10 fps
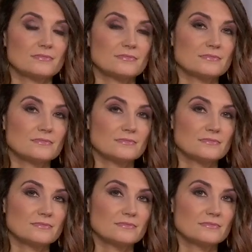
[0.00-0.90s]

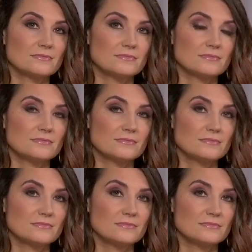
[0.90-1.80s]

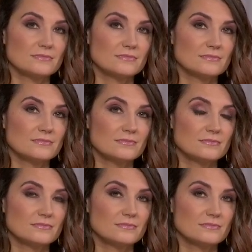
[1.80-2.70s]

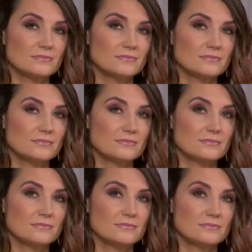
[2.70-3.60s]

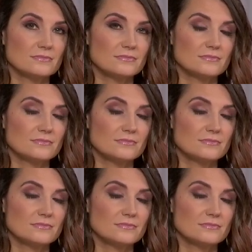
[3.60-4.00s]
(silent)